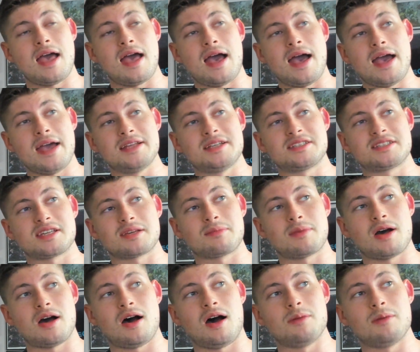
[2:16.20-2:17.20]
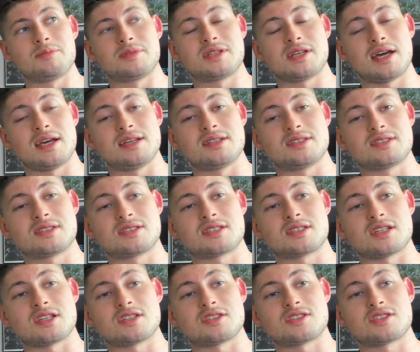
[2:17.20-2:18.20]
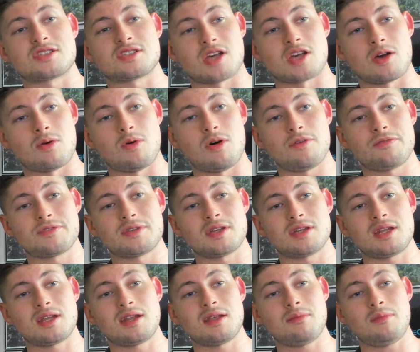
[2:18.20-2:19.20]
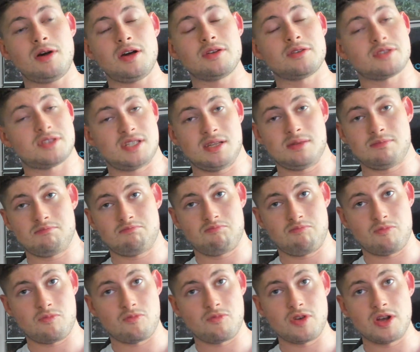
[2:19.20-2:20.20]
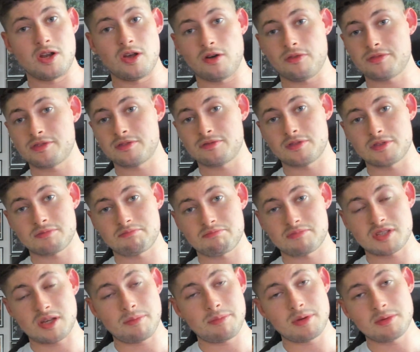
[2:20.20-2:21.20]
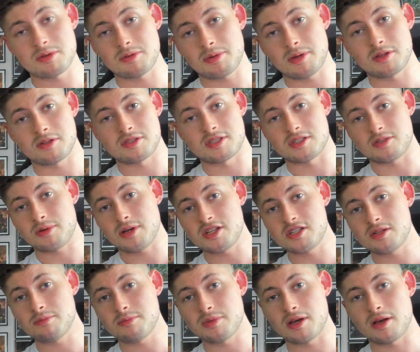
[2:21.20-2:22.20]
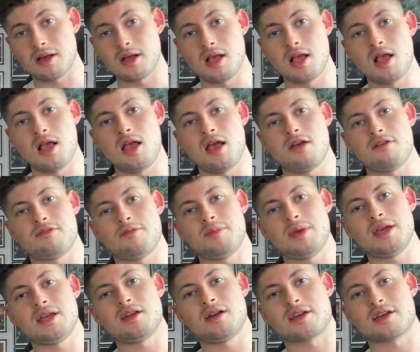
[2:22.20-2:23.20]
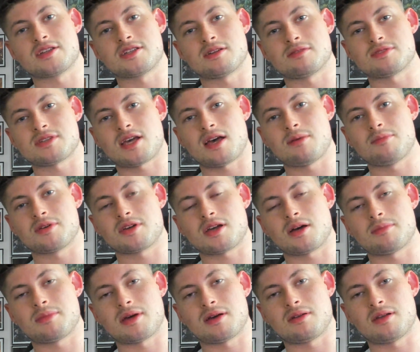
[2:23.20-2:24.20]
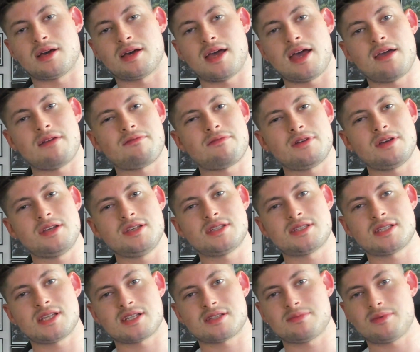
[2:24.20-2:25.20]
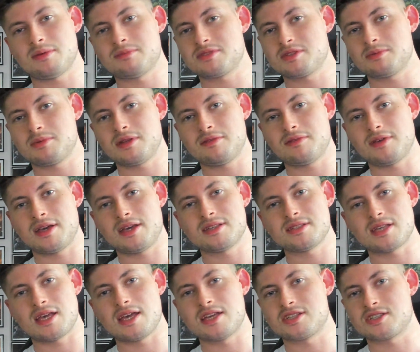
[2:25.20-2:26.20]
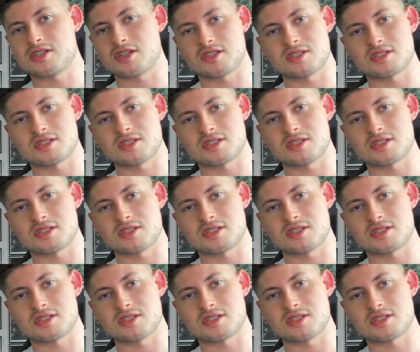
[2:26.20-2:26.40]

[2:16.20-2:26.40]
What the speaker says: Age of Sigmar updates so often, and it might not seem really often for some people depending on the situation, but for me, like a General's Handbook coming out like every 6 months, I believe it is, it's